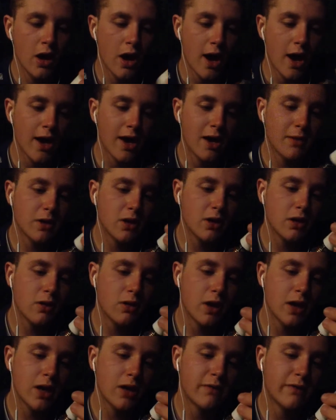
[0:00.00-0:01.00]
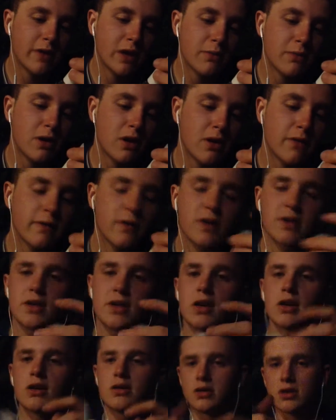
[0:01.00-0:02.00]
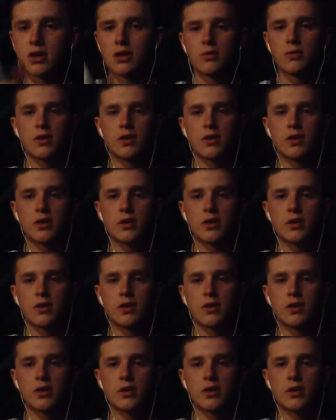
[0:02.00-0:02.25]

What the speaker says: I am going to go ahead and vape on her for a second and show you